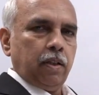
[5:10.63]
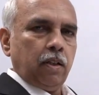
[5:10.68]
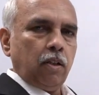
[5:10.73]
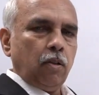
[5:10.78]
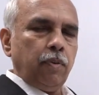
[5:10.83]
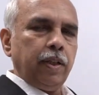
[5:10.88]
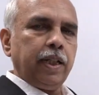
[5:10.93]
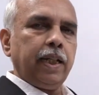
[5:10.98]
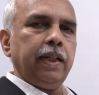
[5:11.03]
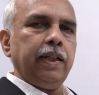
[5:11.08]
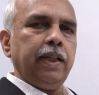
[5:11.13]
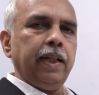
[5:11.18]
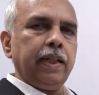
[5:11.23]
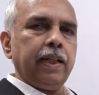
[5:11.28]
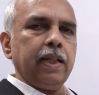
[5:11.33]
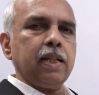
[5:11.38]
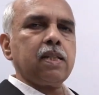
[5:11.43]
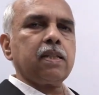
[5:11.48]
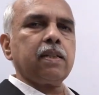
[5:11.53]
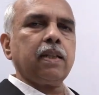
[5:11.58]
We can take
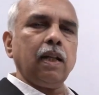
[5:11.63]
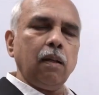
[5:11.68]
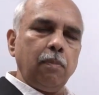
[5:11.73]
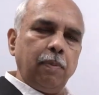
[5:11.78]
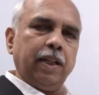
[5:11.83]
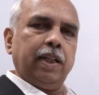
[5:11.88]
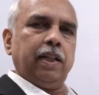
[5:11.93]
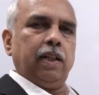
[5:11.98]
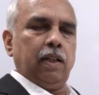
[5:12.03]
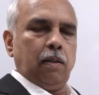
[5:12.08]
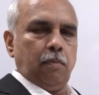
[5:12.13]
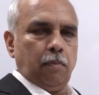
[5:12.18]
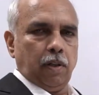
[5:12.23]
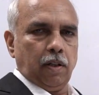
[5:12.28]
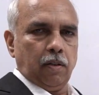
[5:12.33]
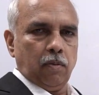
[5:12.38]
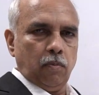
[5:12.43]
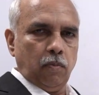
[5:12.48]
a still bigger number.